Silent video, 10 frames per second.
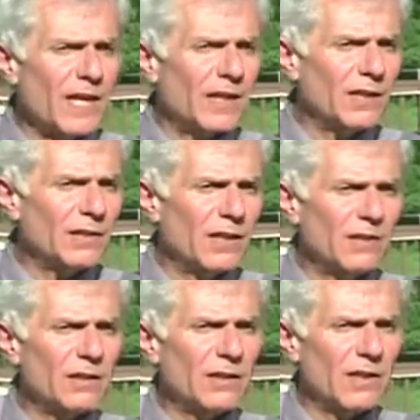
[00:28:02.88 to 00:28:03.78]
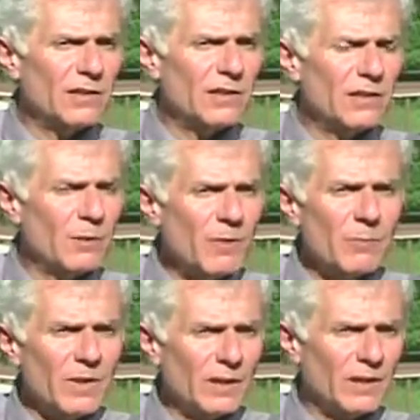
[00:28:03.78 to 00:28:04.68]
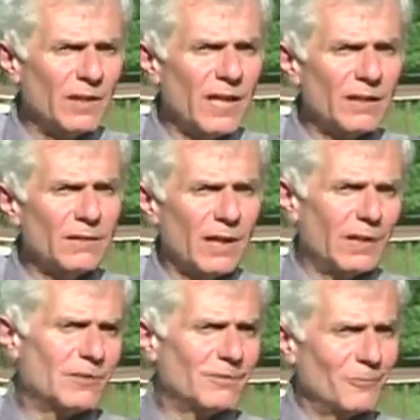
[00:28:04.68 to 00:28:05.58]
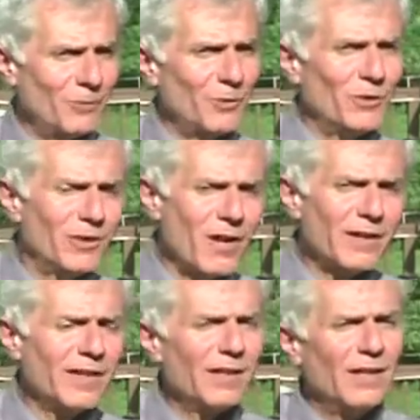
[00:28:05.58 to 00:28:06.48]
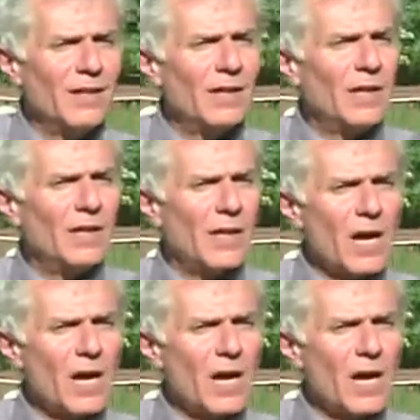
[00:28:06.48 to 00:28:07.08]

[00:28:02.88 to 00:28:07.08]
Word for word: is it's a commitment that, as we were talking, training.